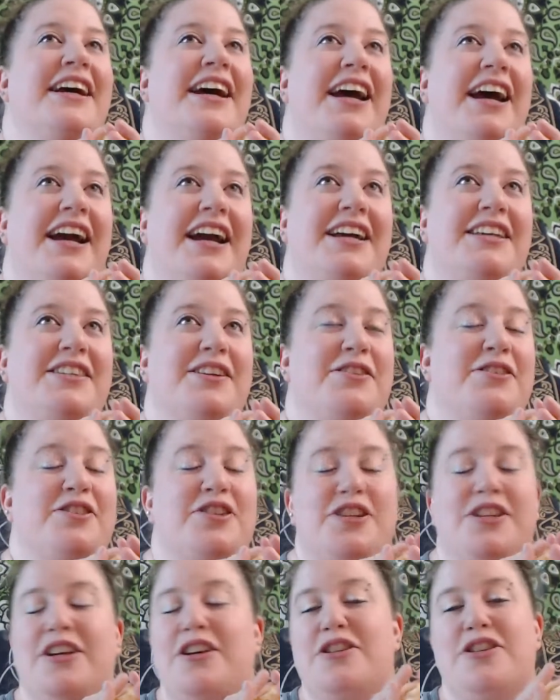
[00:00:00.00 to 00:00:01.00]
because there's
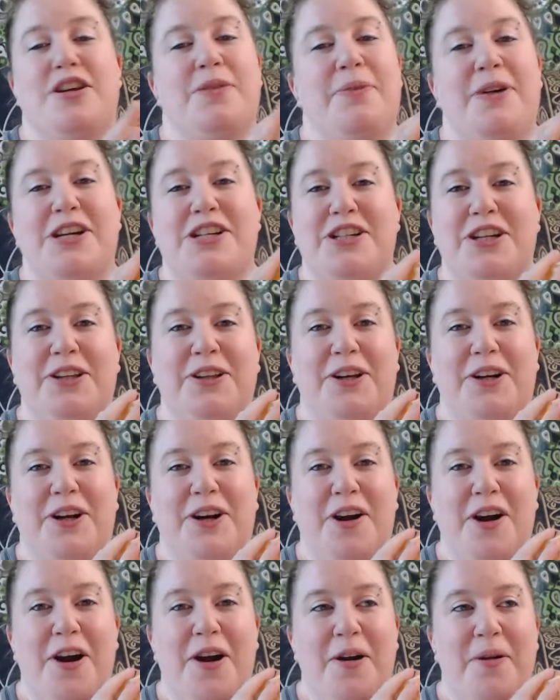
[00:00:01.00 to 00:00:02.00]
just there's so much to
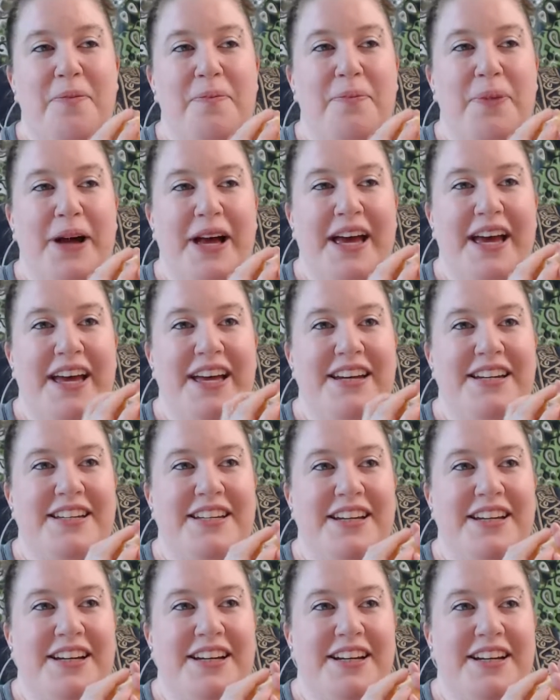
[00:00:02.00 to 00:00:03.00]
learn but
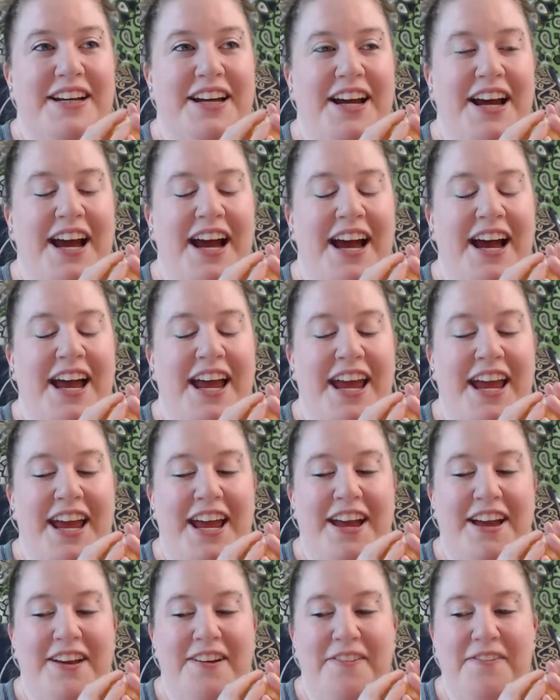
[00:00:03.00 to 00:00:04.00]
i
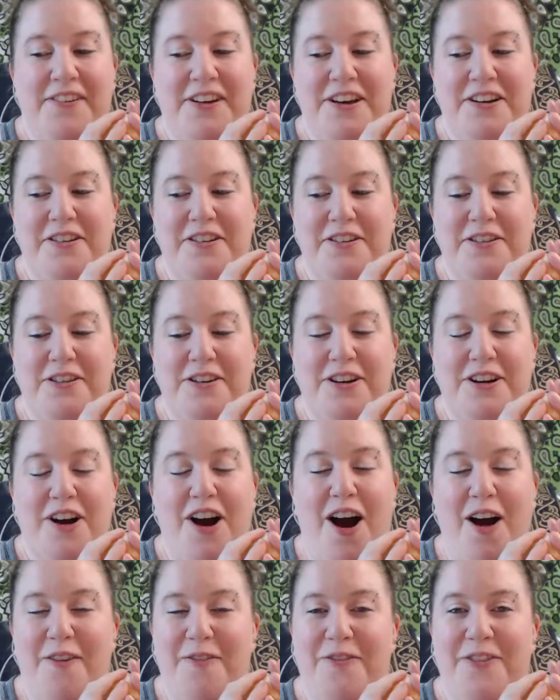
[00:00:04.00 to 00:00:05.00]
feel
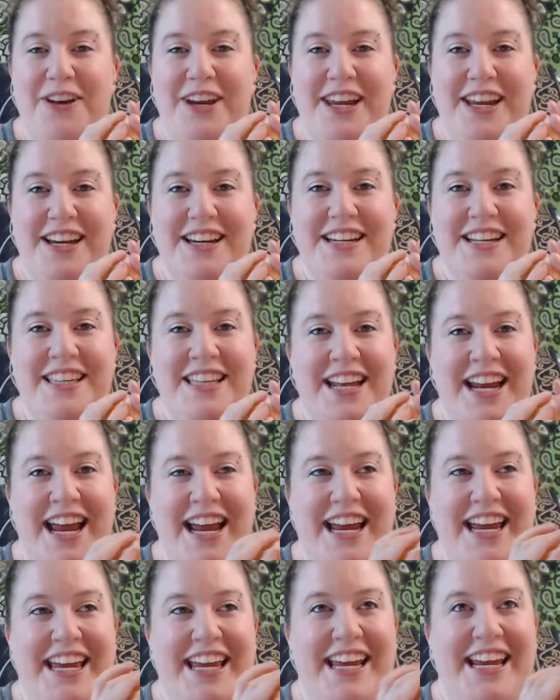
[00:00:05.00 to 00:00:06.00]
confident that i
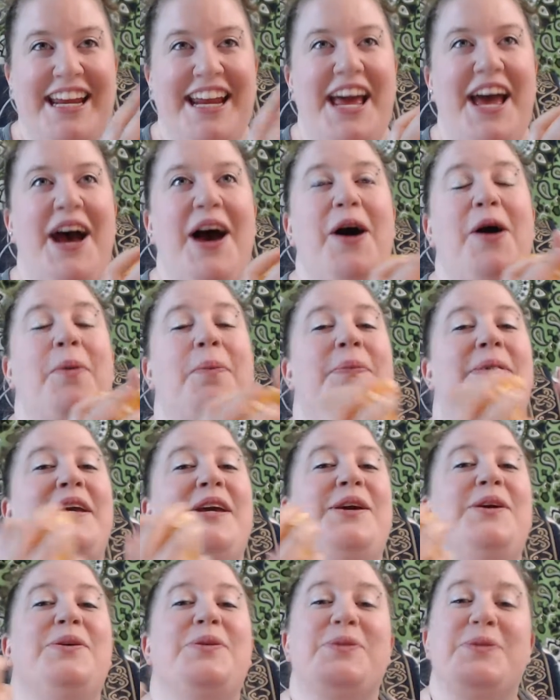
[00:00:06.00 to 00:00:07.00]
can help
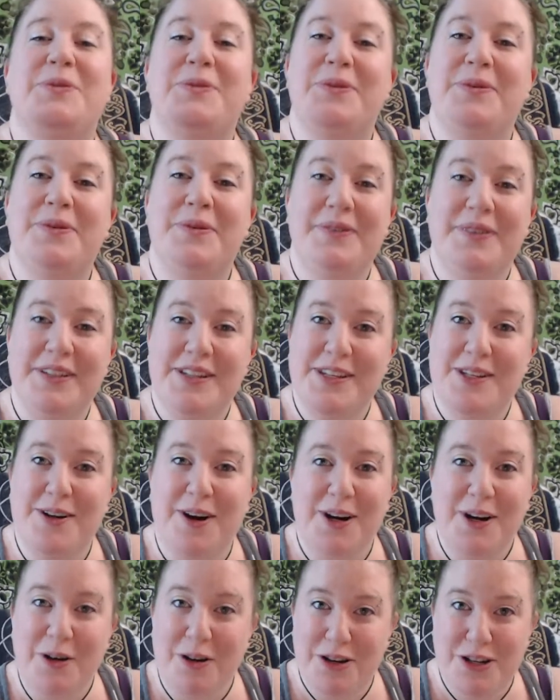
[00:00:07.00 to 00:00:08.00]
you start
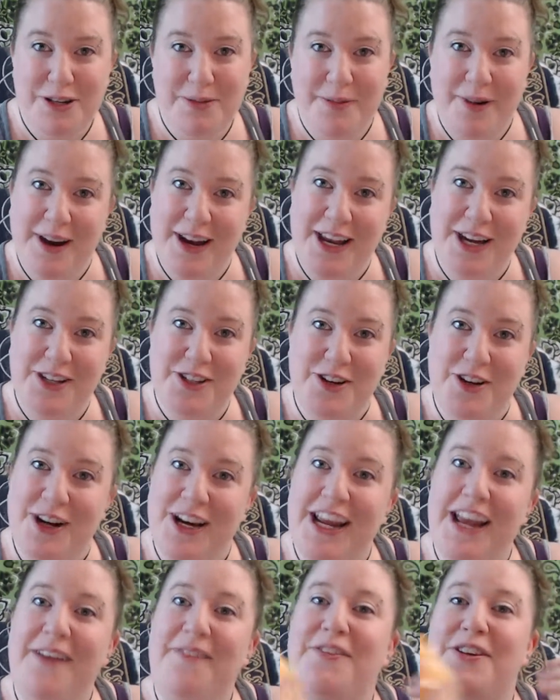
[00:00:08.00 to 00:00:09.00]
your shamanic
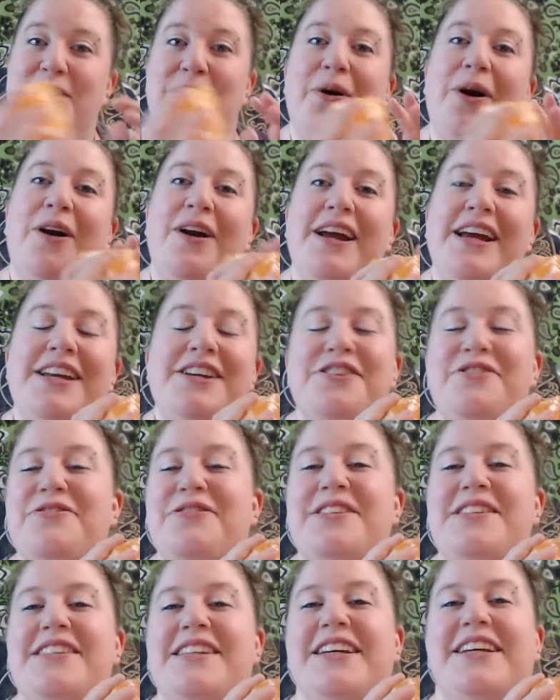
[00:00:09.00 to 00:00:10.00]
journey if you are
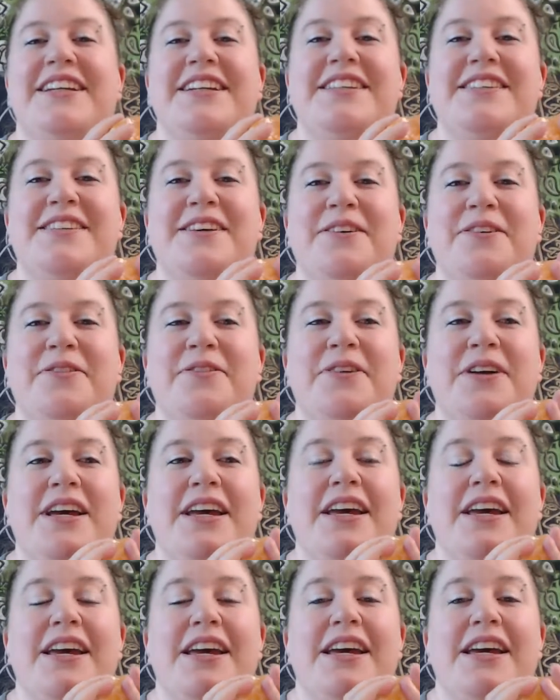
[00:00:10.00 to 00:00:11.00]
interested so
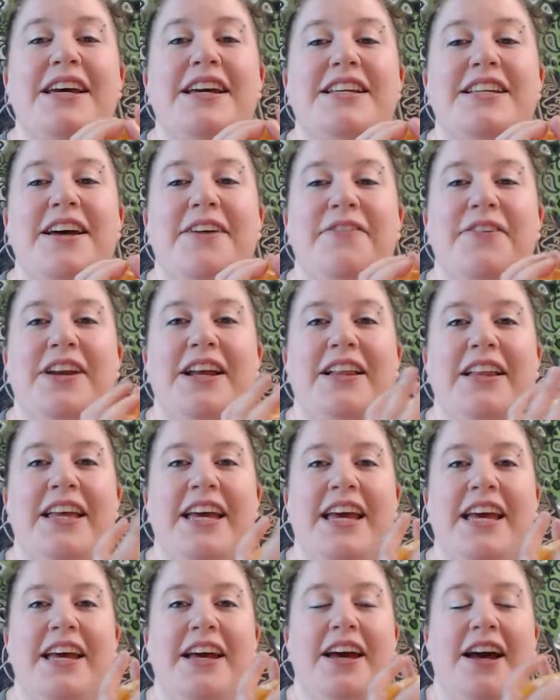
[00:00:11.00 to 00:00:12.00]

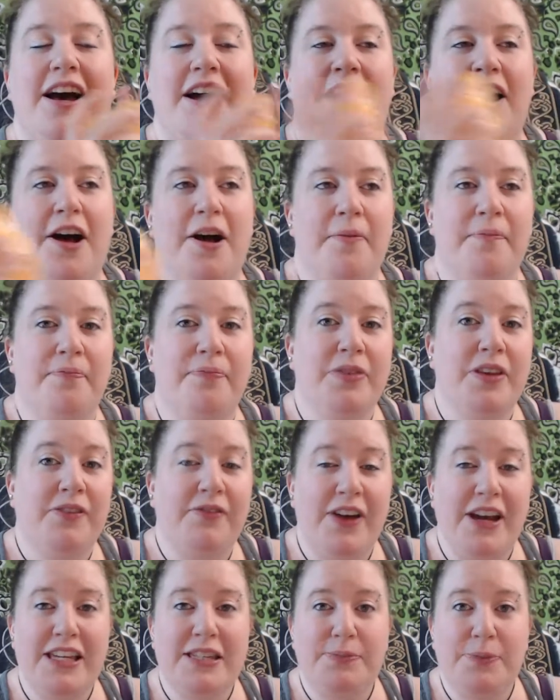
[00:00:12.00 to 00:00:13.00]
definitely um,
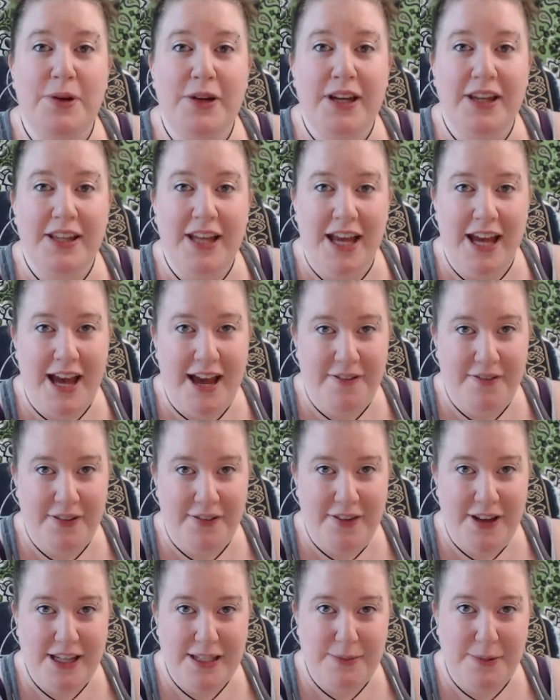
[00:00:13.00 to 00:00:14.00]
Facebook. I have a
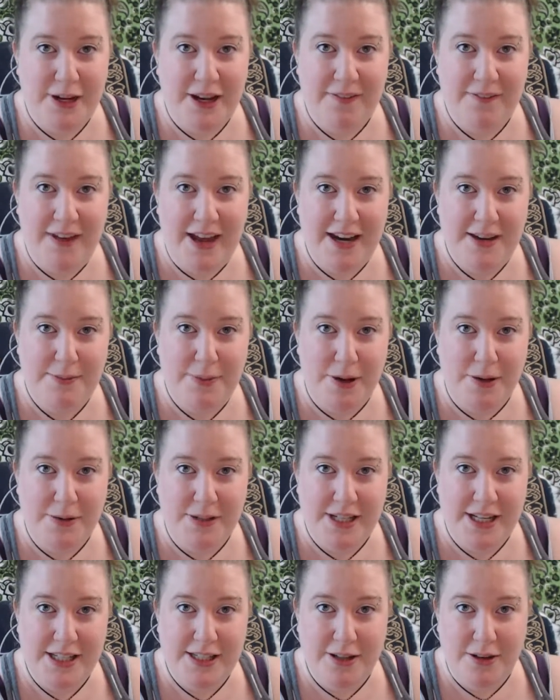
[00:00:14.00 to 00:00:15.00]
Facebook event
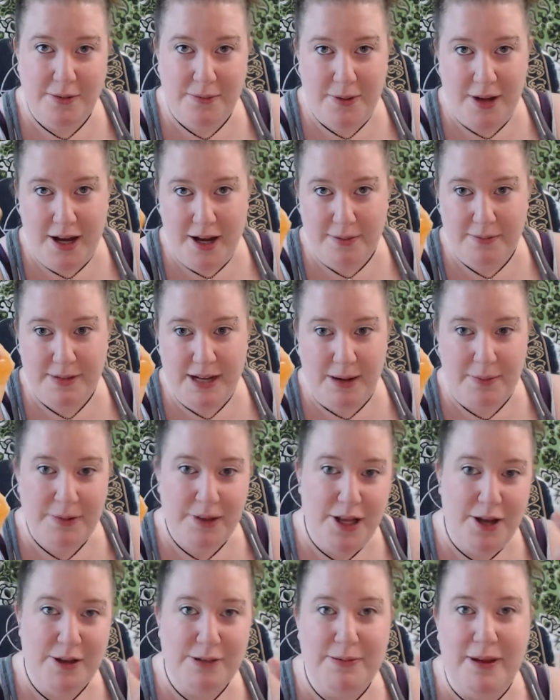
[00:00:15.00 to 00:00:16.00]
posted, so um, down
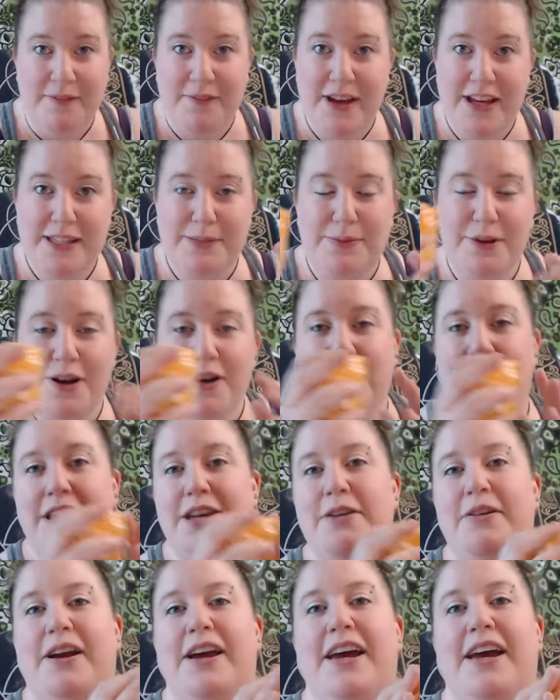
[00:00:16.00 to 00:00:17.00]
below is my Facebook.
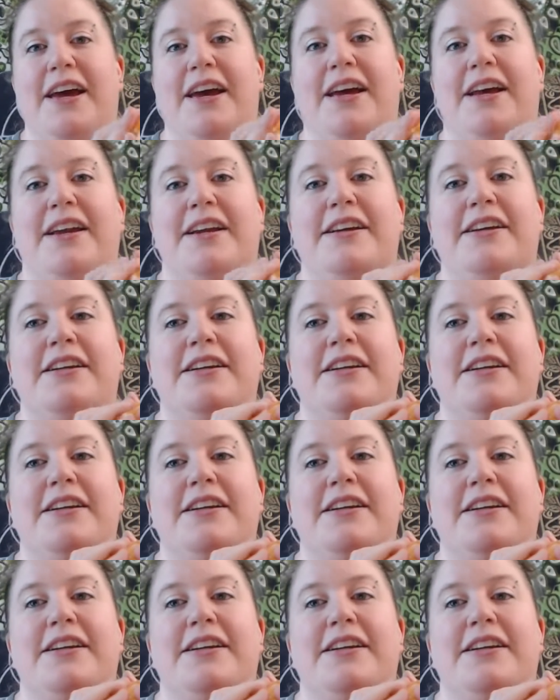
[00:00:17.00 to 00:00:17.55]
You can